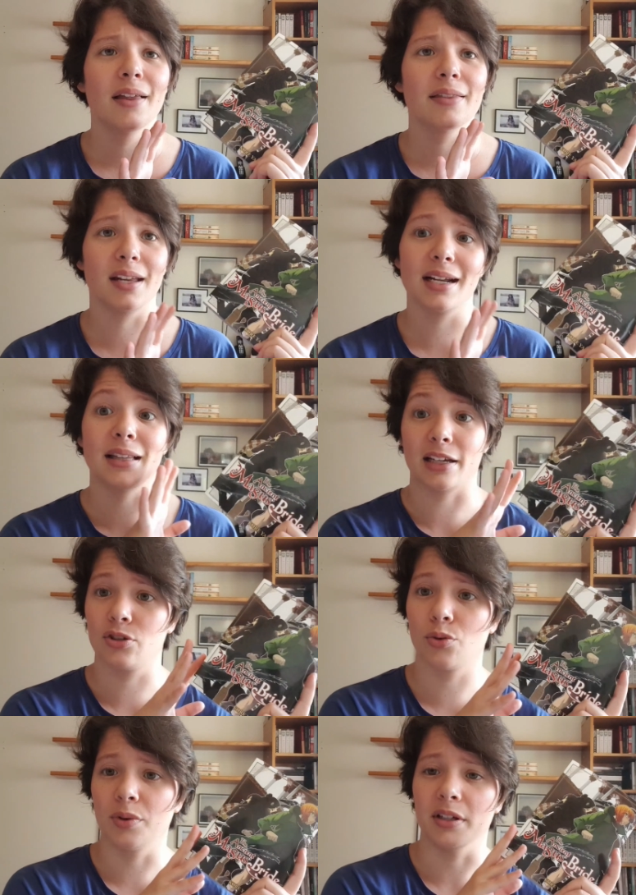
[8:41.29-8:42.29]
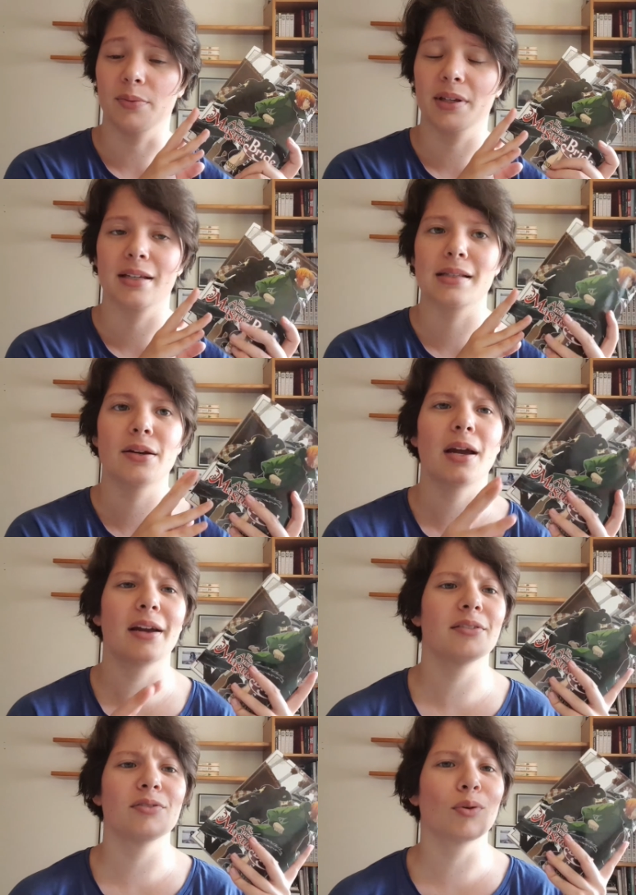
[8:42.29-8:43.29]
that I like to read, because
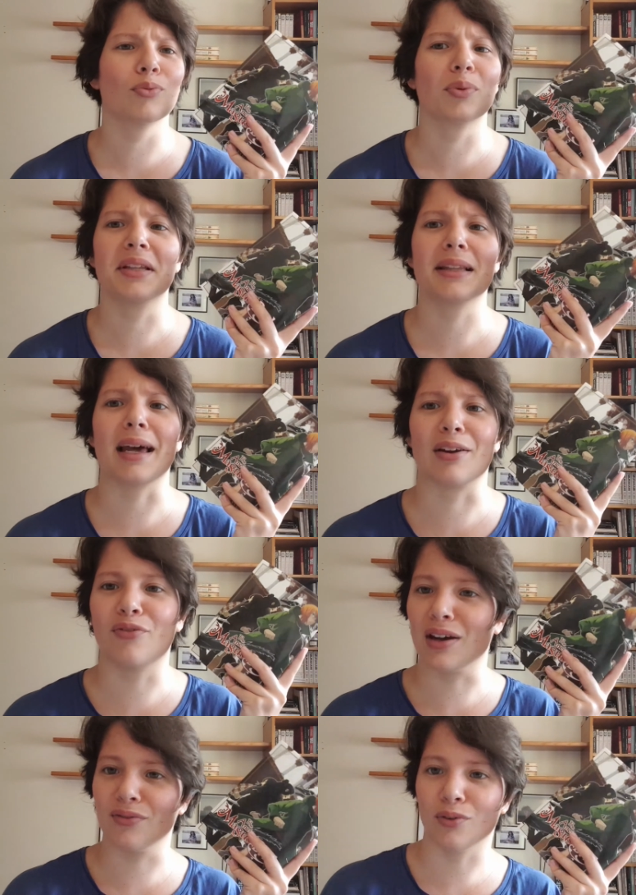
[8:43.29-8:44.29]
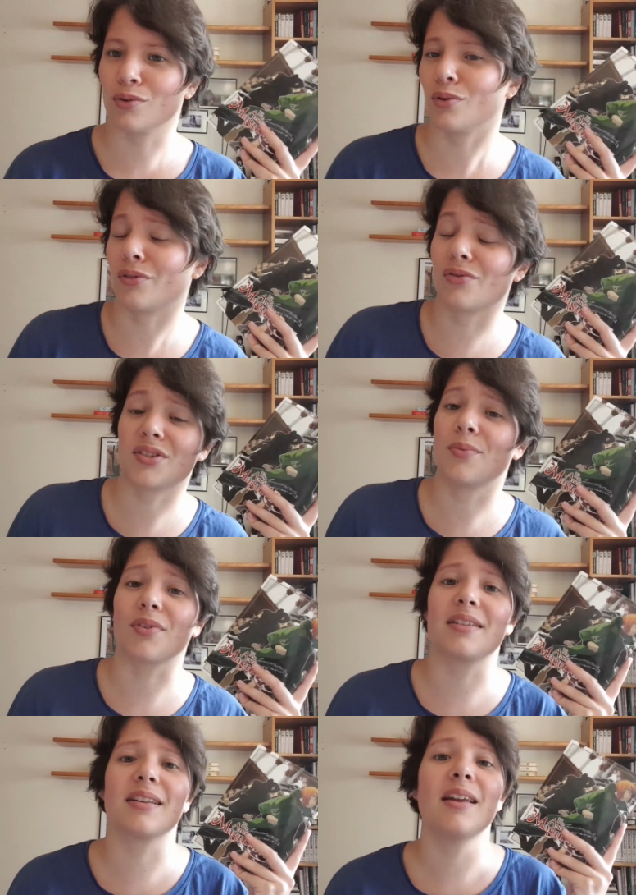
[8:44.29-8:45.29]
I don't really like fae folklore for some
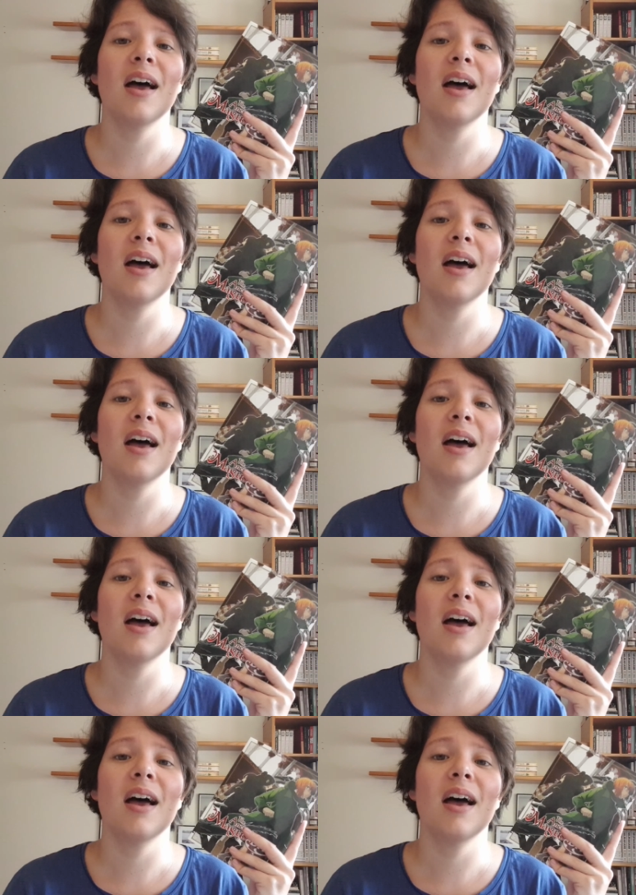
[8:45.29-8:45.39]
reason.